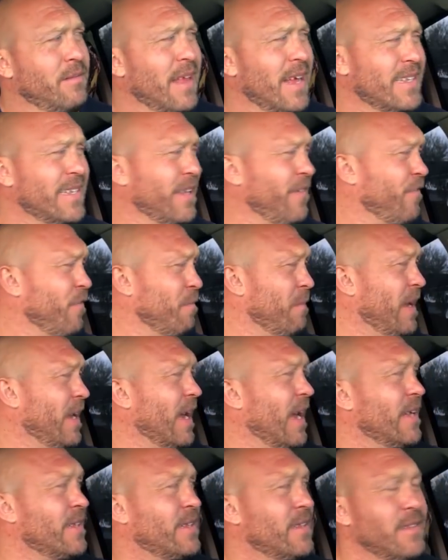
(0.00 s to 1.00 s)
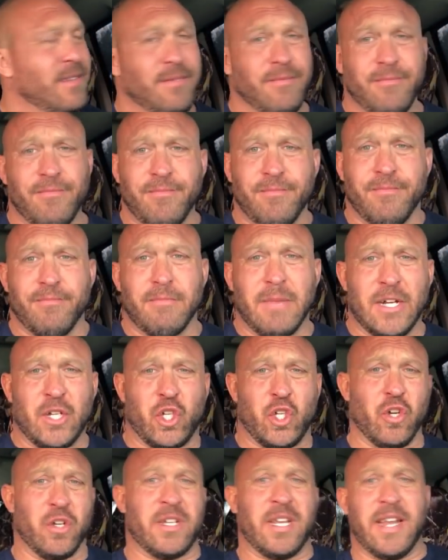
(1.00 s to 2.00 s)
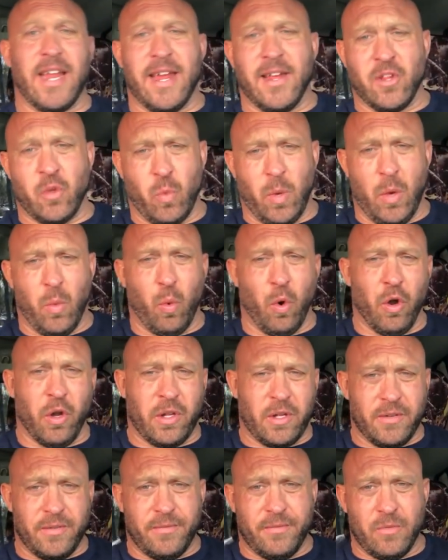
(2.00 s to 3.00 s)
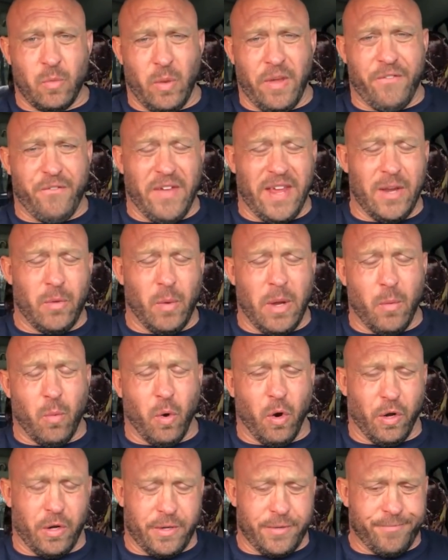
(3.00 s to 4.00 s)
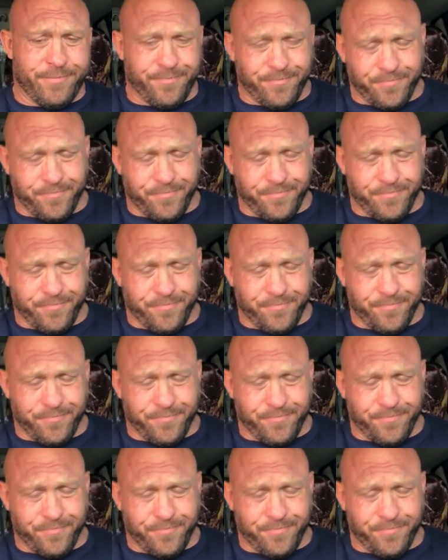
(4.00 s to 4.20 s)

That's it for me, guys. My shirt today is "We Work, We Feed, We Work."